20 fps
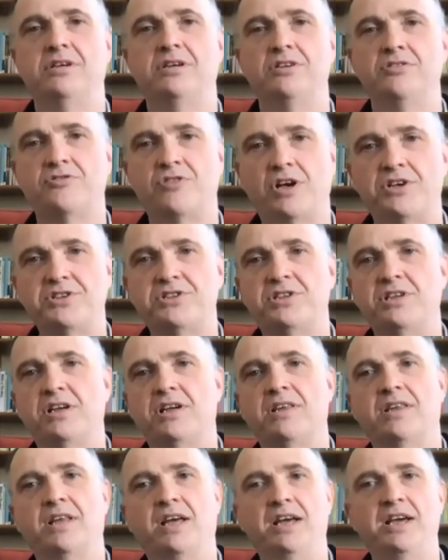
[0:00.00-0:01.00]

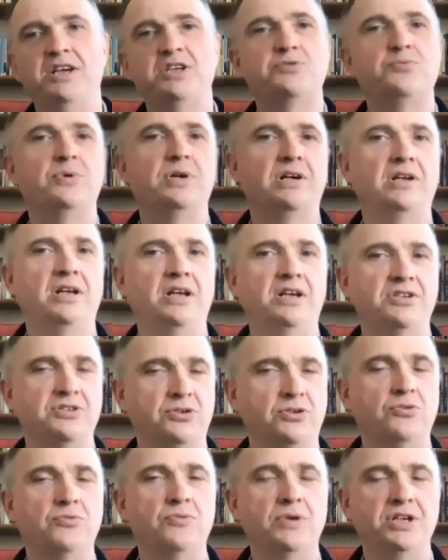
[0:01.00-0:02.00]
trusting that his will is
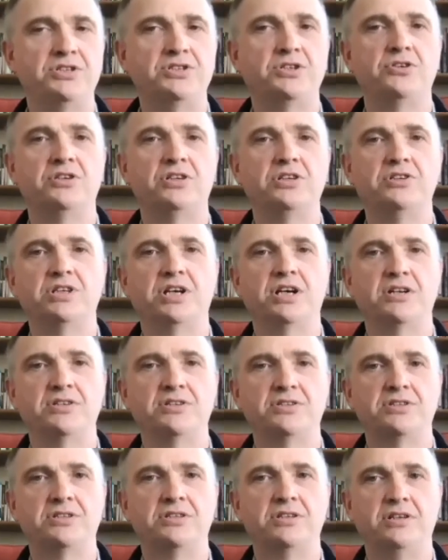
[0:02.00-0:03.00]
always good and
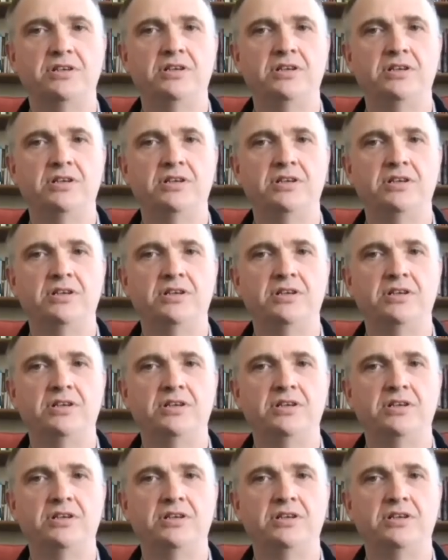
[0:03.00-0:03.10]
just,